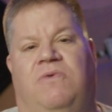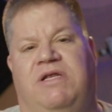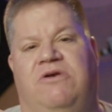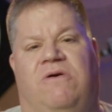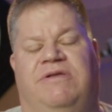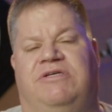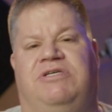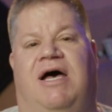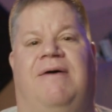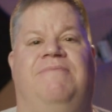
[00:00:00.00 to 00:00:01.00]
when you're on the
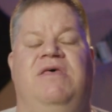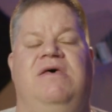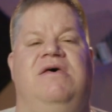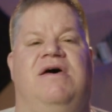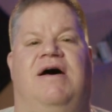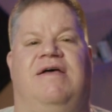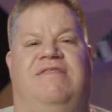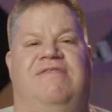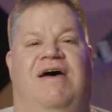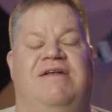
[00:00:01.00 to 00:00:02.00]
shop,
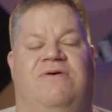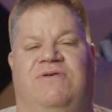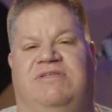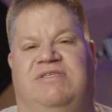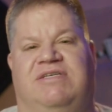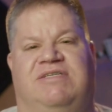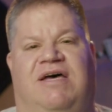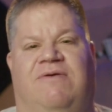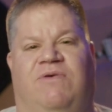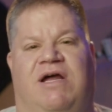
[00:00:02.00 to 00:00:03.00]
I noticed this
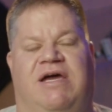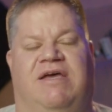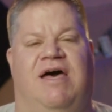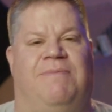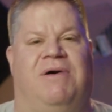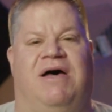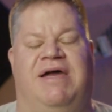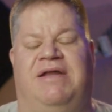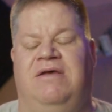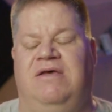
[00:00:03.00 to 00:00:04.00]
on when I got
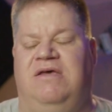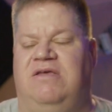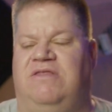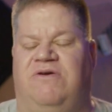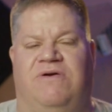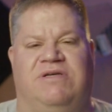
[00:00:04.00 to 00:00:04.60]
mine, there